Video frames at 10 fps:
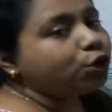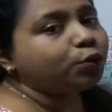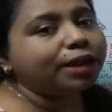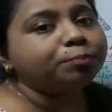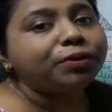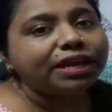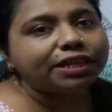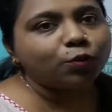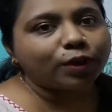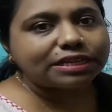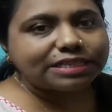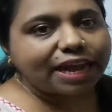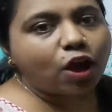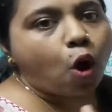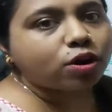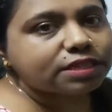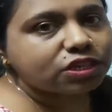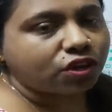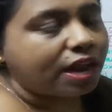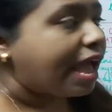can breathe, you can take
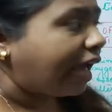oxygen,